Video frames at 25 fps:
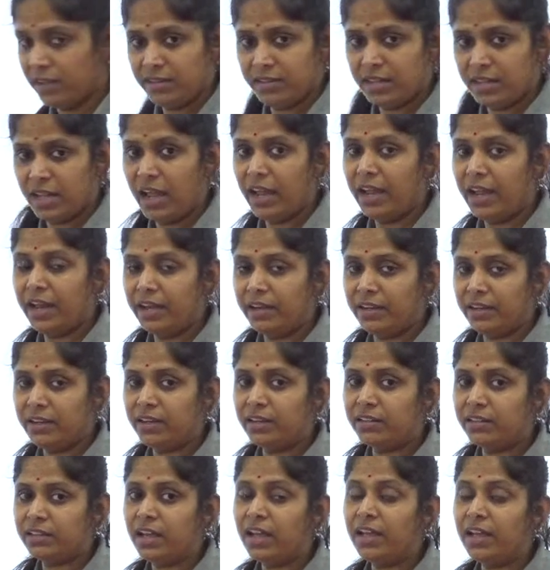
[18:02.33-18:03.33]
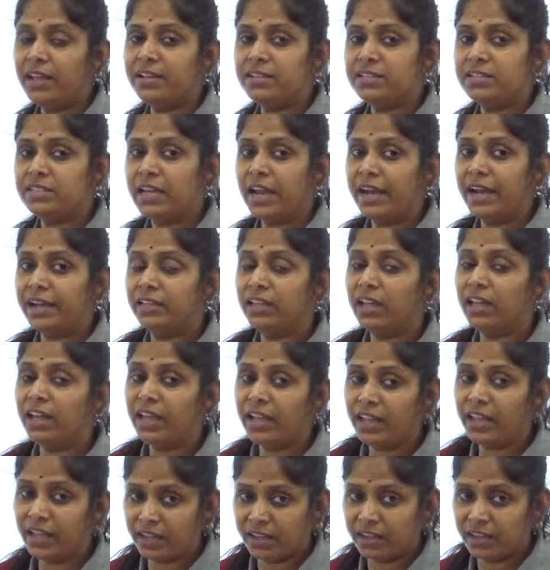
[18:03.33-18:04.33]
enter the inside the
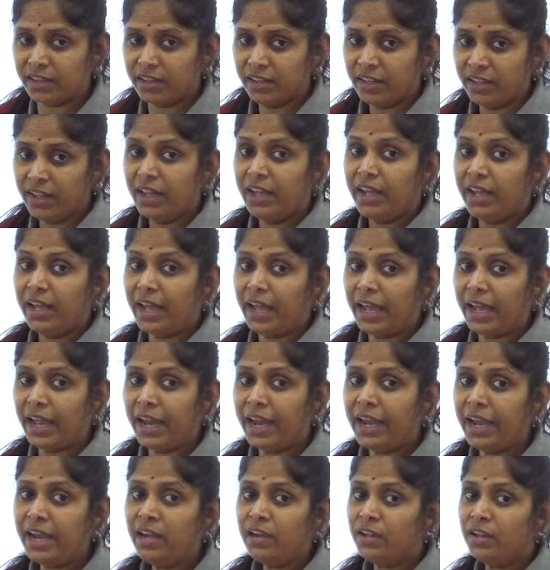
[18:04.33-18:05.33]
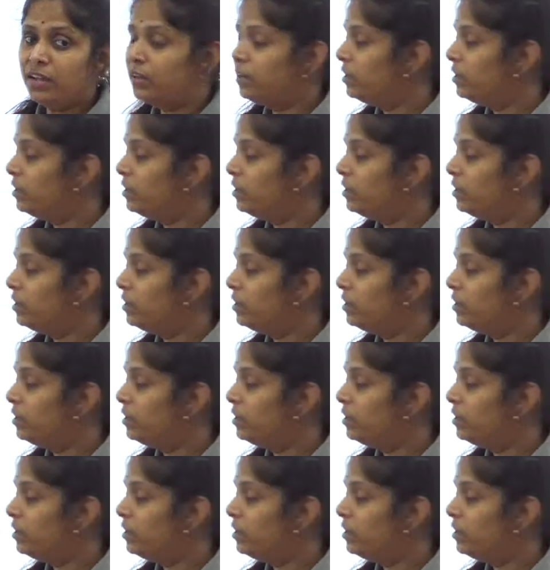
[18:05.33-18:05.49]
egg, and